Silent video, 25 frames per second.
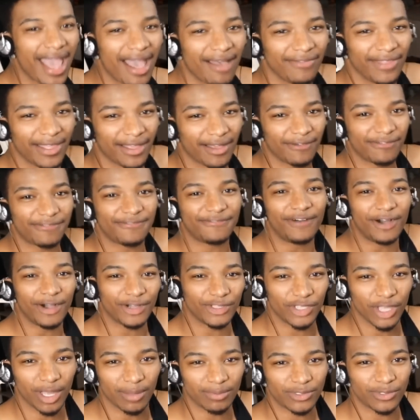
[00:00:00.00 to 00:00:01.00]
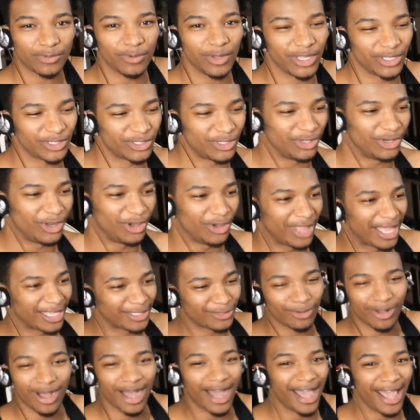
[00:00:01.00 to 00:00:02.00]
like, a fucked up twist, you know? That's
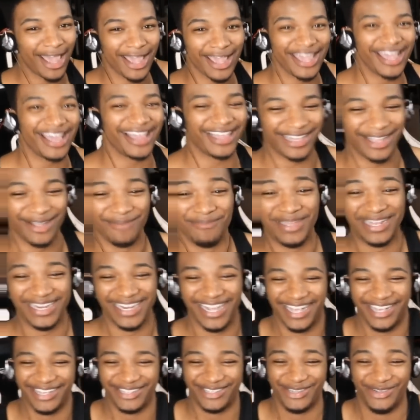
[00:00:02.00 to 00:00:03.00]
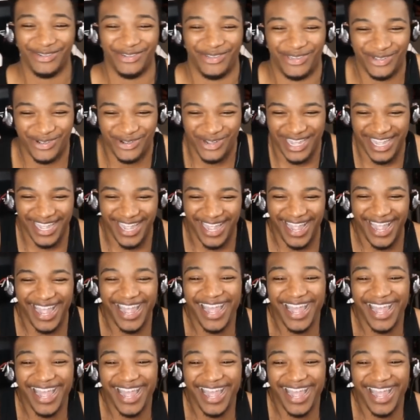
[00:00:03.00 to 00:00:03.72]
why, like, there'd be niggas who would do it,